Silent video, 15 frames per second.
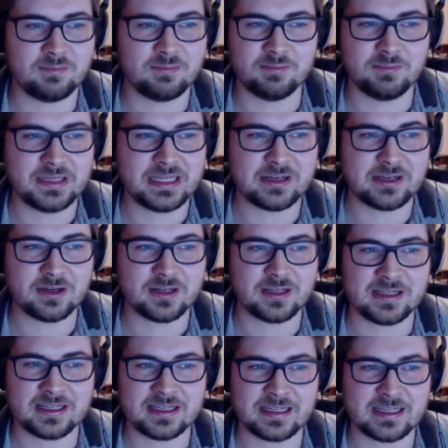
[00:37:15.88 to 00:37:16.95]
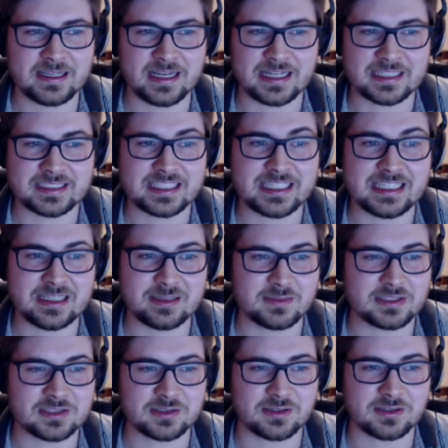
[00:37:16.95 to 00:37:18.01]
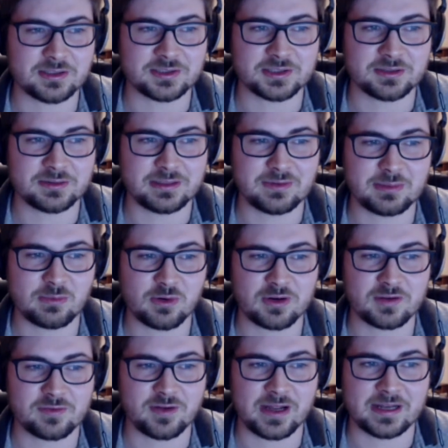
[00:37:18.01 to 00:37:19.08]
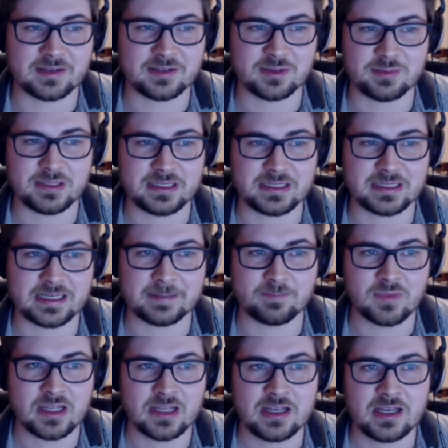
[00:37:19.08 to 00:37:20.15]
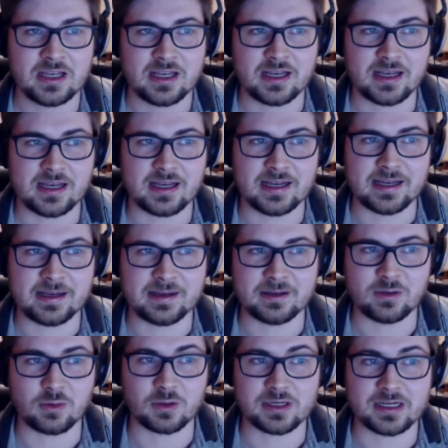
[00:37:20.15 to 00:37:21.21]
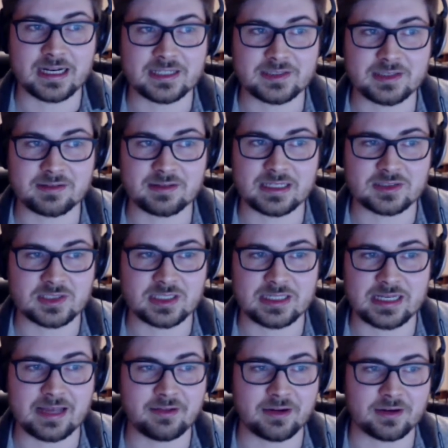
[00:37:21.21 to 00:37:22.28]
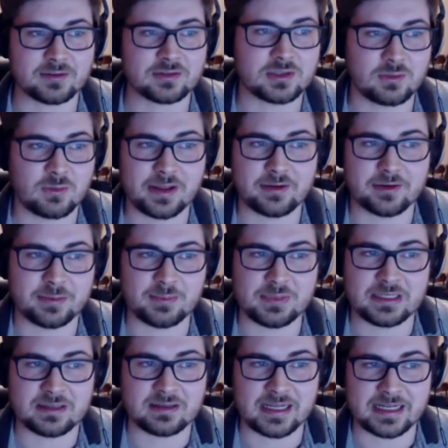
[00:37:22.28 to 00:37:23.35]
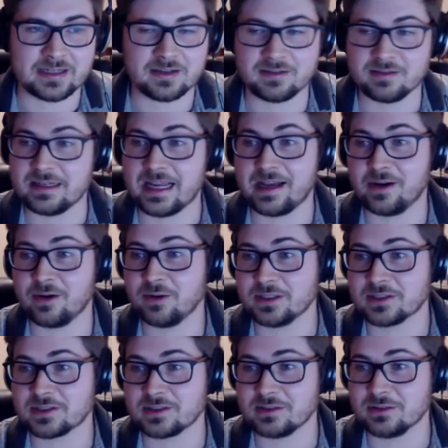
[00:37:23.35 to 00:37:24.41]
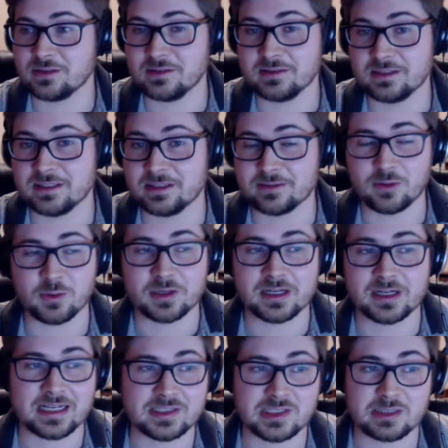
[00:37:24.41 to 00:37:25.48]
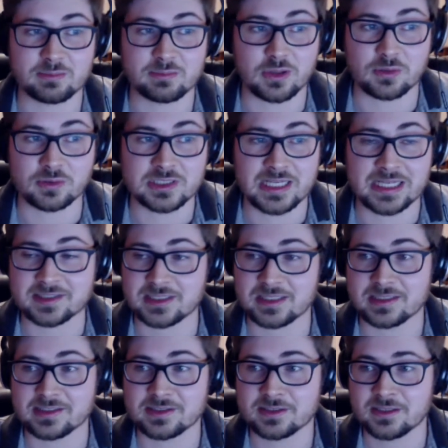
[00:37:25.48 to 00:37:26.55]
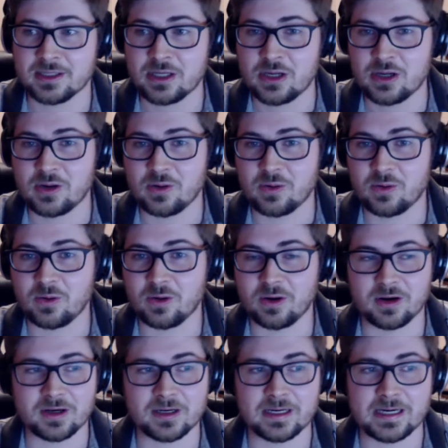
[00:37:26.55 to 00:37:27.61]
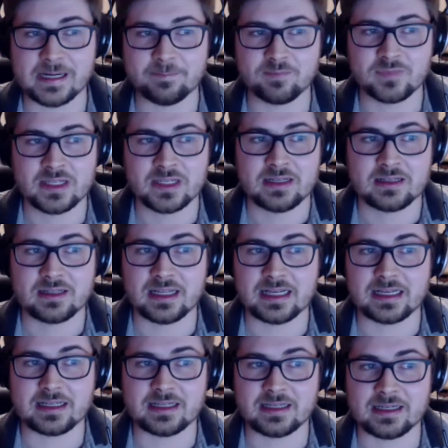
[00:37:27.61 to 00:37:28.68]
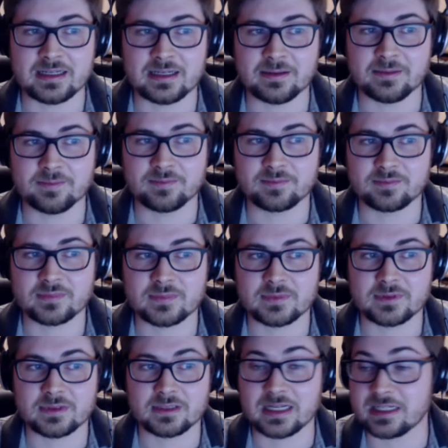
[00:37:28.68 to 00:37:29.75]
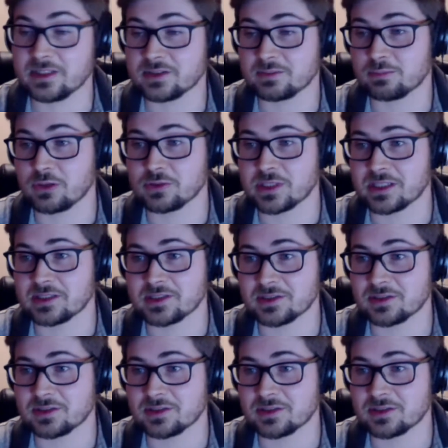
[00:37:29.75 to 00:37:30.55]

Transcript: being on a team is also even more fun to be organizing things together. So whether it be like now it's organizing processes, or like I guess processes